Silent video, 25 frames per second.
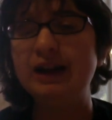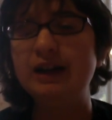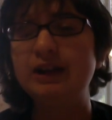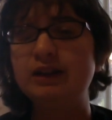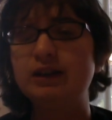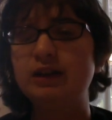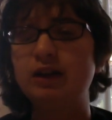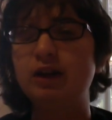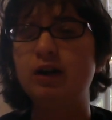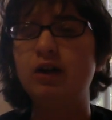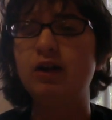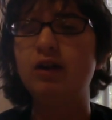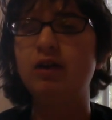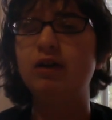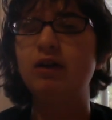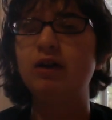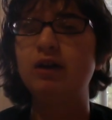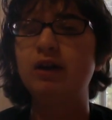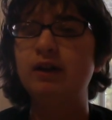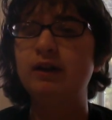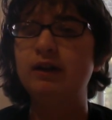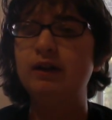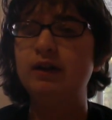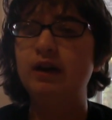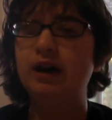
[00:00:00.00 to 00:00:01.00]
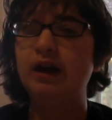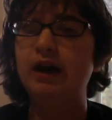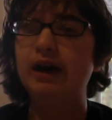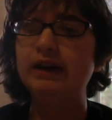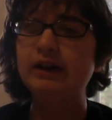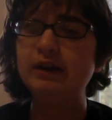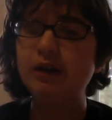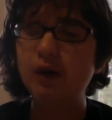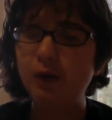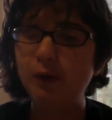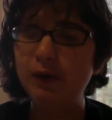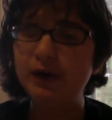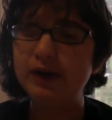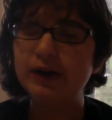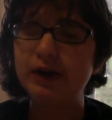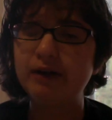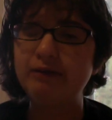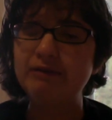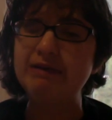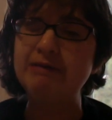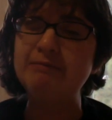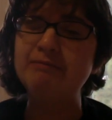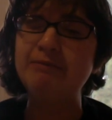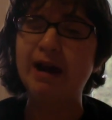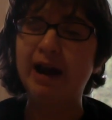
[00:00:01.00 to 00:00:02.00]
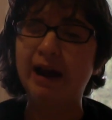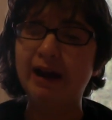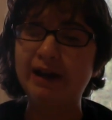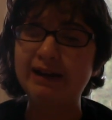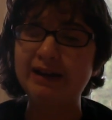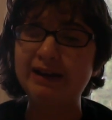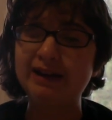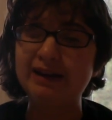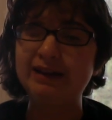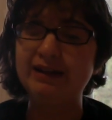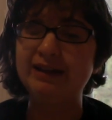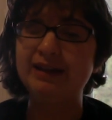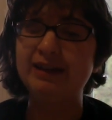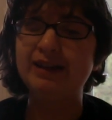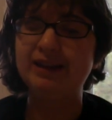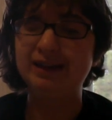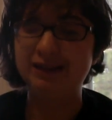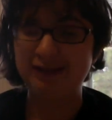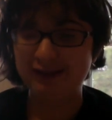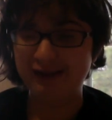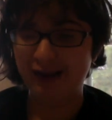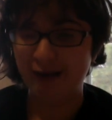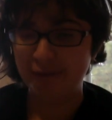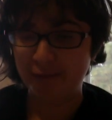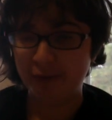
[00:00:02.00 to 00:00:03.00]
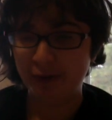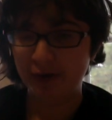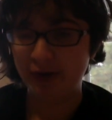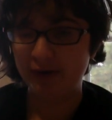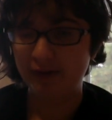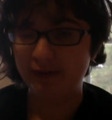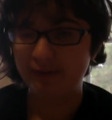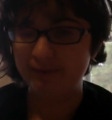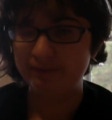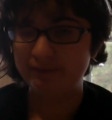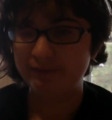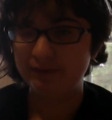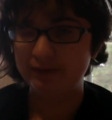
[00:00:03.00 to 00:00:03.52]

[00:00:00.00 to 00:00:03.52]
So I know we're coming back in the summer,